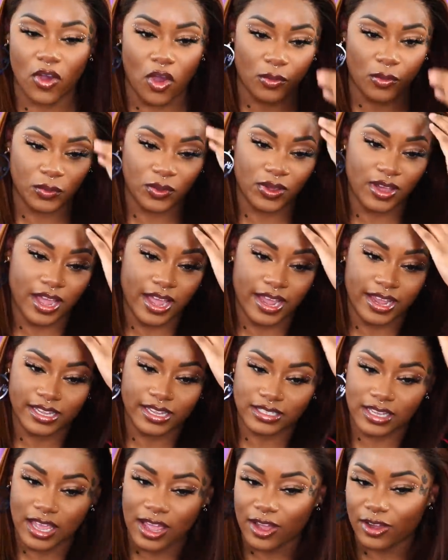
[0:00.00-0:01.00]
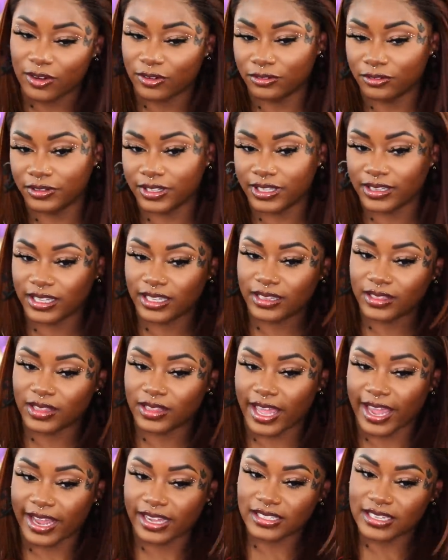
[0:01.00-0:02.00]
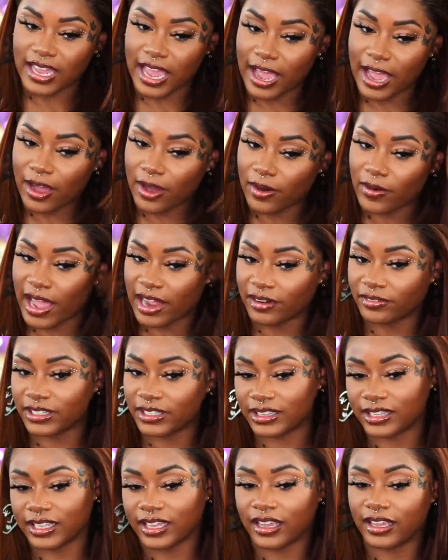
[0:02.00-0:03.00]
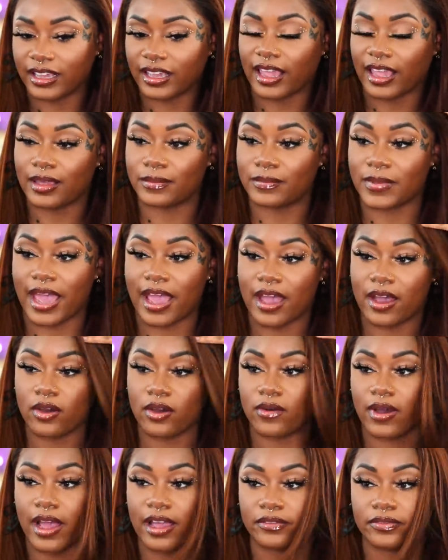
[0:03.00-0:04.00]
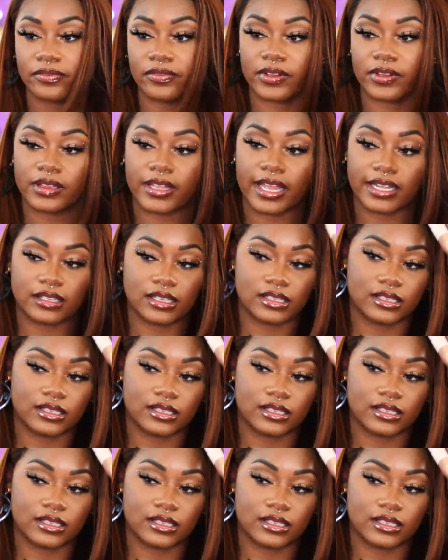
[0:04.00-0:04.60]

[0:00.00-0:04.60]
I hope you guys really liked how everything came out. I feel like